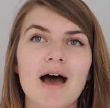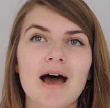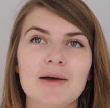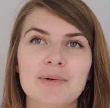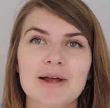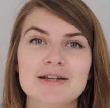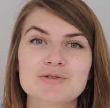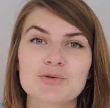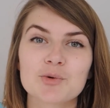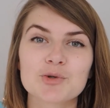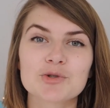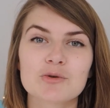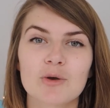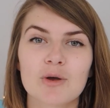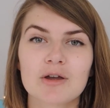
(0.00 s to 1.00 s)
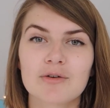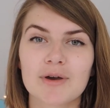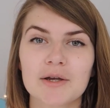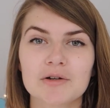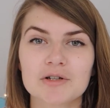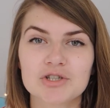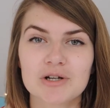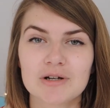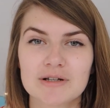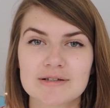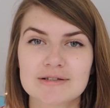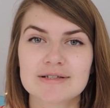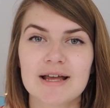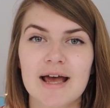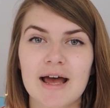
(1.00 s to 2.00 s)
And it's also a great
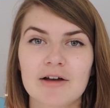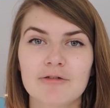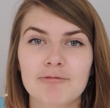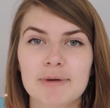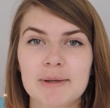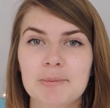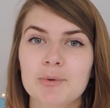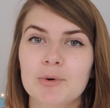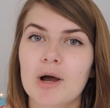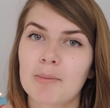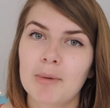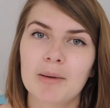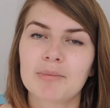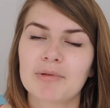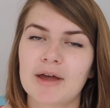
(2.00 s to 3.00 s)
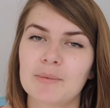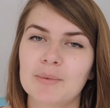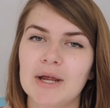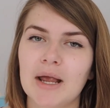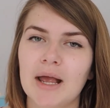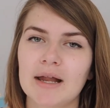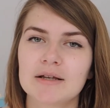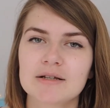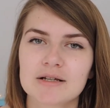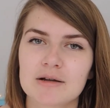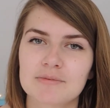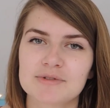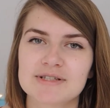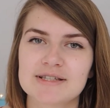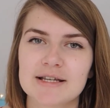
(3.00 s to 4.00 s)
chance to have people come up that weekend to
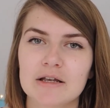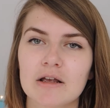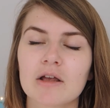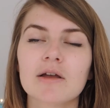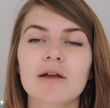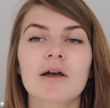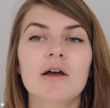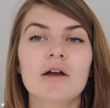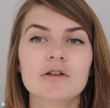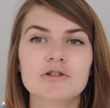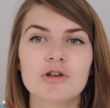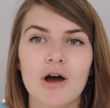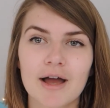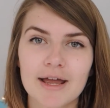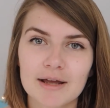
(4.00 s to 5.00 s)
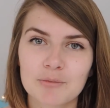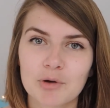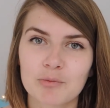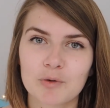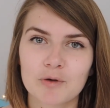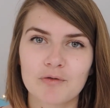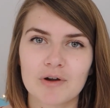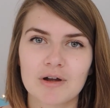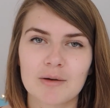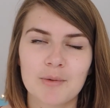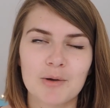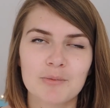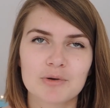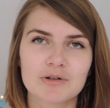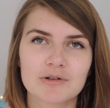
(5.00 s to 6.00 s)
come and see you. So I had my boyfriend
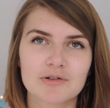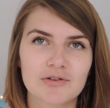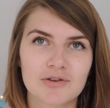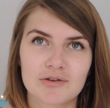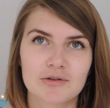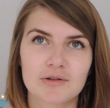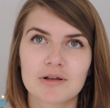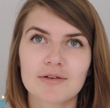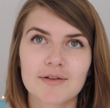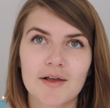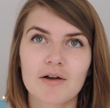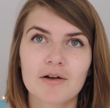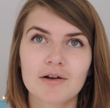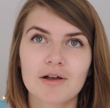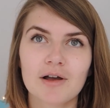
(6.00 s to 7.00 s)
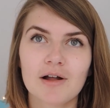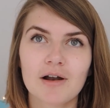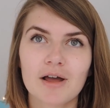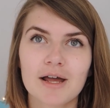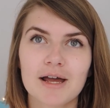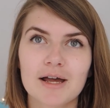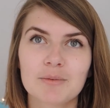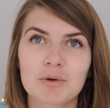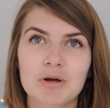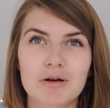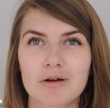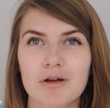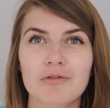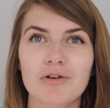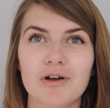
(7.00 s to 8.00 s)
come up because that's the kind of girl I am.
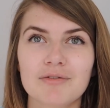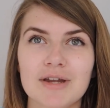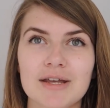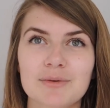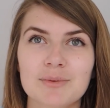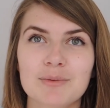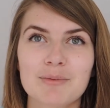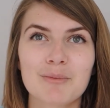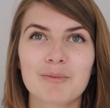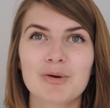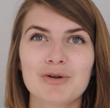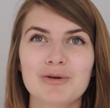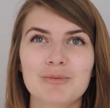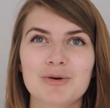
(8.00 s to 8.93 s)
Can't go 5 days without my